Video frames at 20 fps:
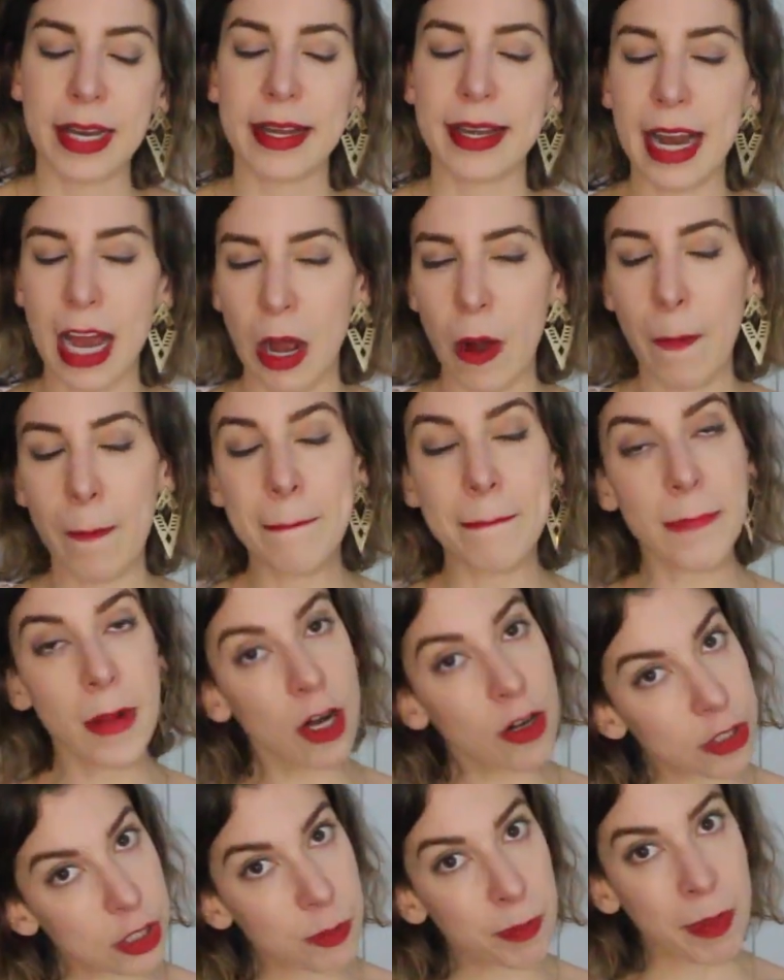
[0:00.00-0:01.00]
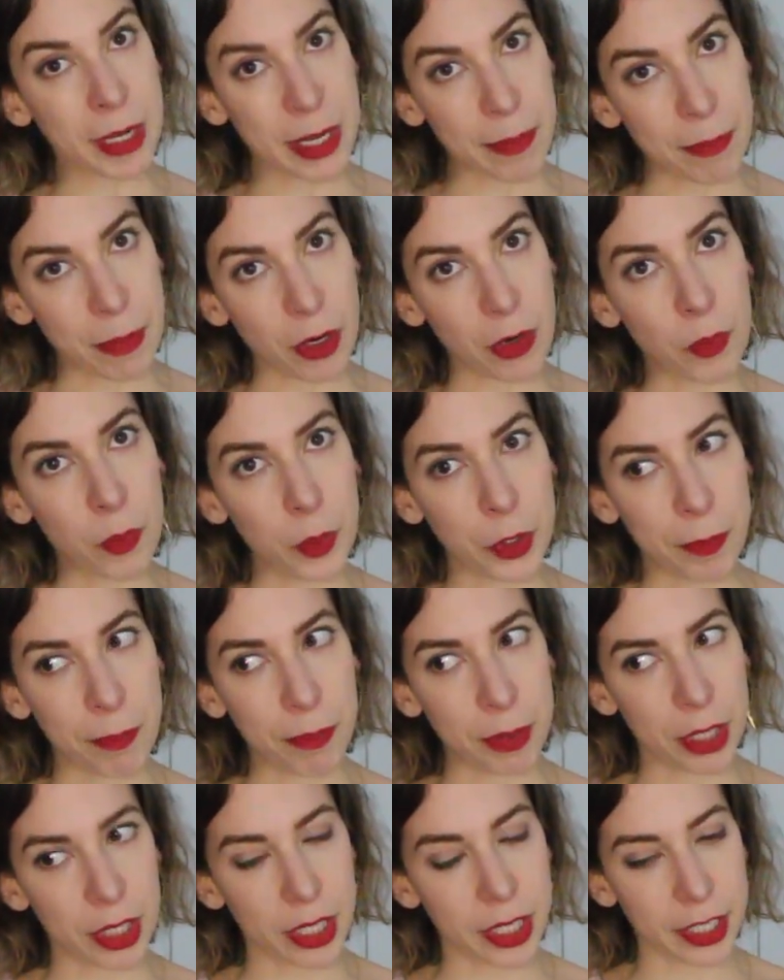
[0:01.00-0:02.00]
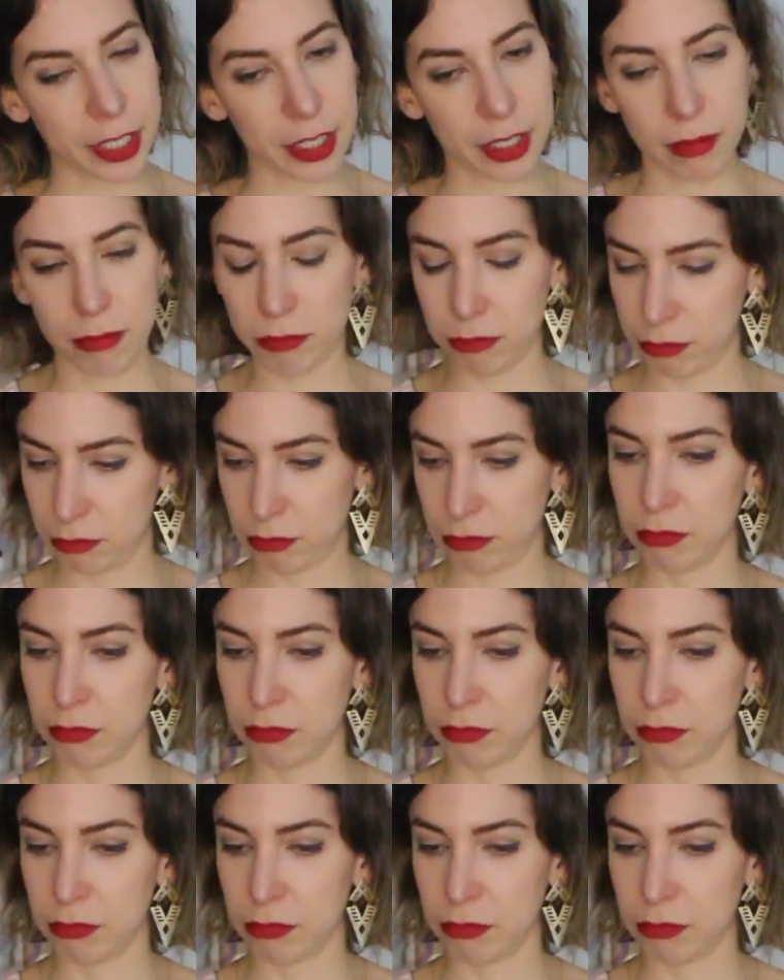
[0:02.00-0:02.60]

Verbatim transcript: Now, most people would put here,